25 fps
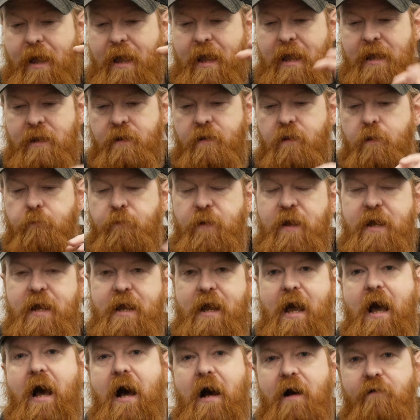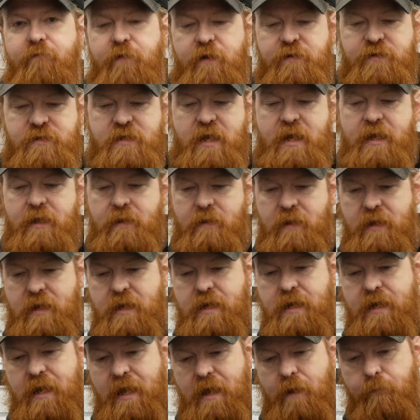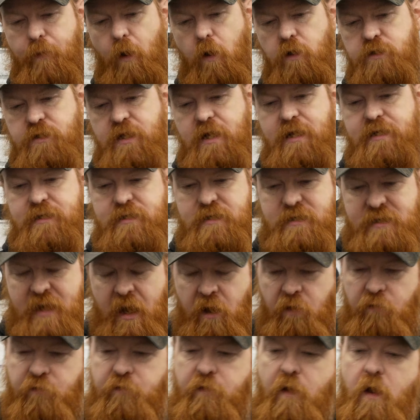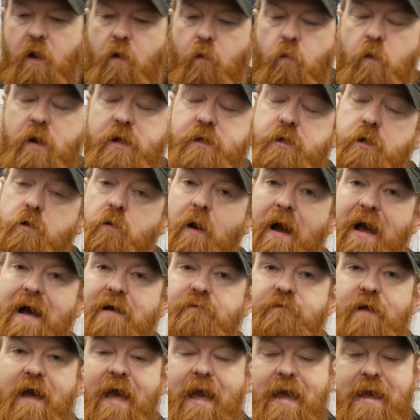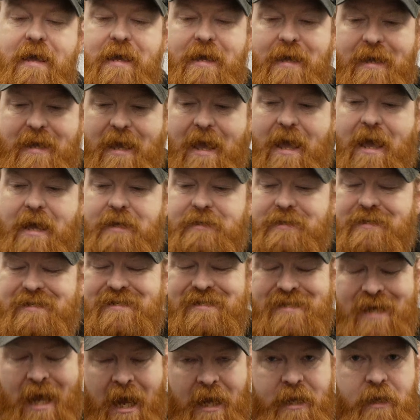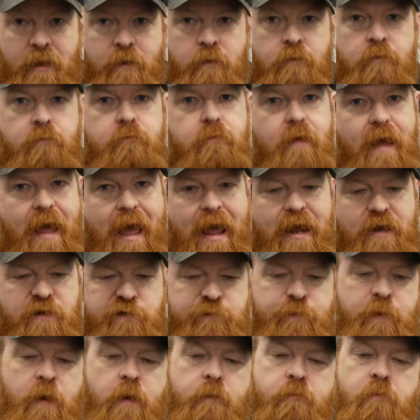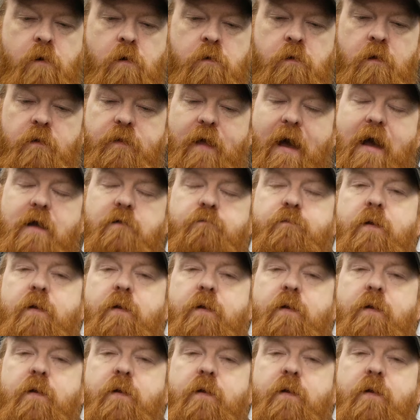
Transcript: In the beating heart of this thing, the gearbox itself, we do have a Gate Titan expert model that has